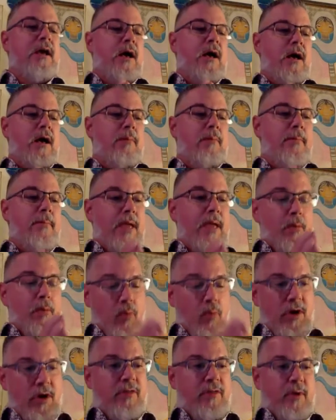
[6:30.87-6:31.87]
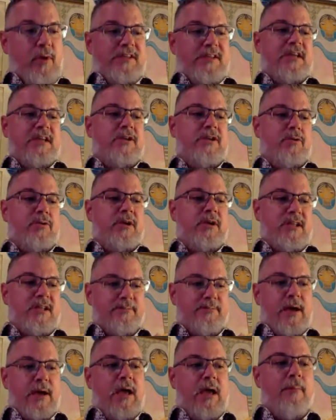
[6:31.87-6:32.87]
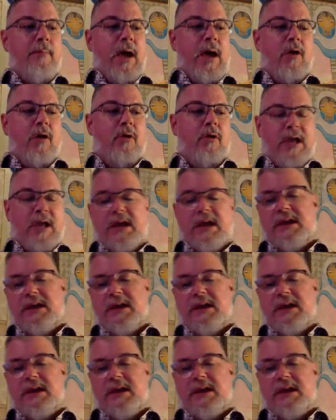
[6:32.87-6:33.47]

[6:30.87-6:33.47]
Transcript: And one of the ways I do it is by empowering